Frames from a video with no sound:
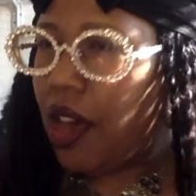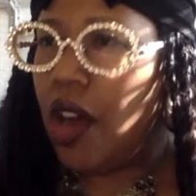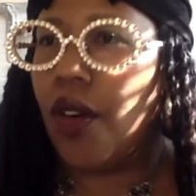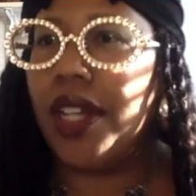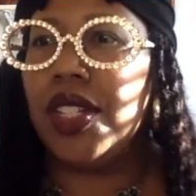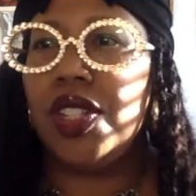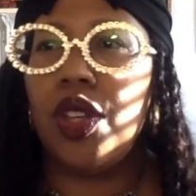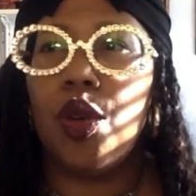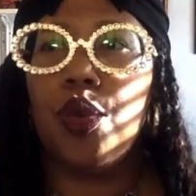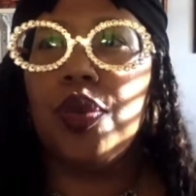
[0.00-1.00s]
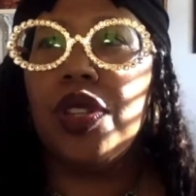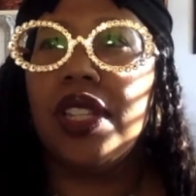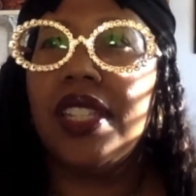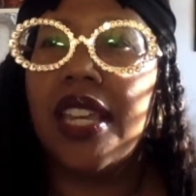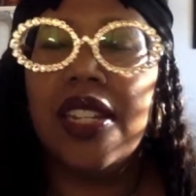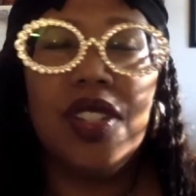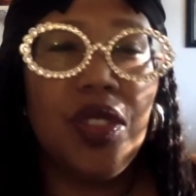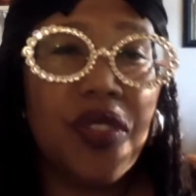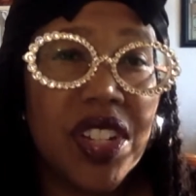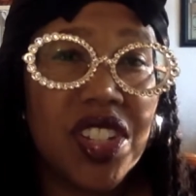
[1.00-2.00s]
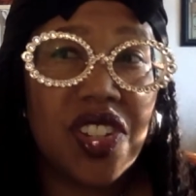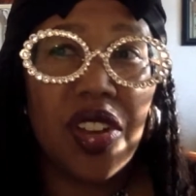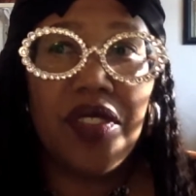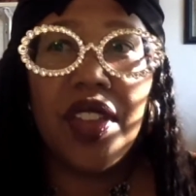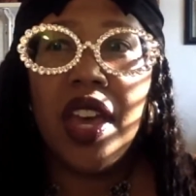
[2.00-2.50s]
All right, so let's get into the fun stuff.